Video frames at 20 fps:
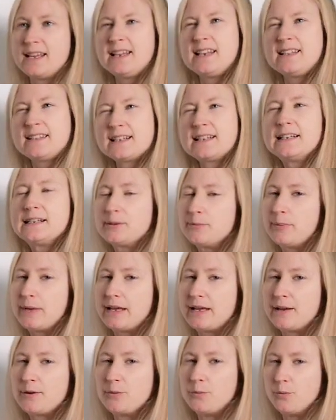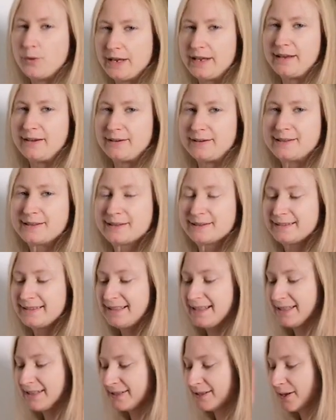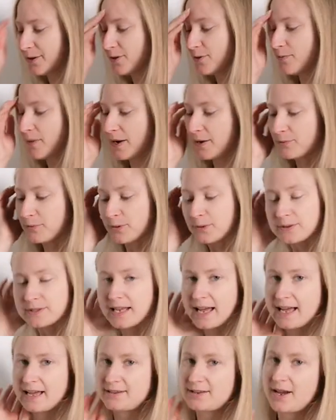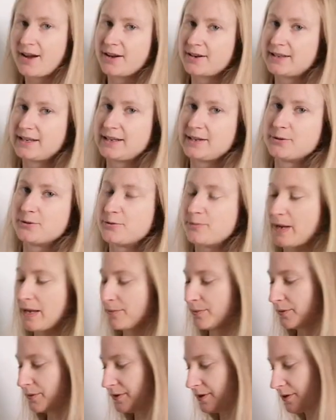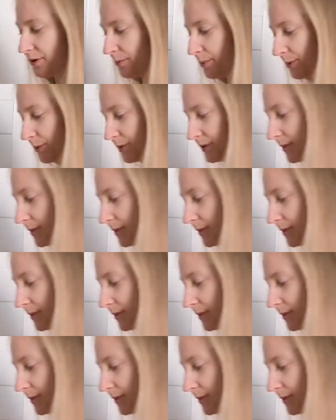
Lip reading: It is a little bit weird, so you might want to add honey or maple syrup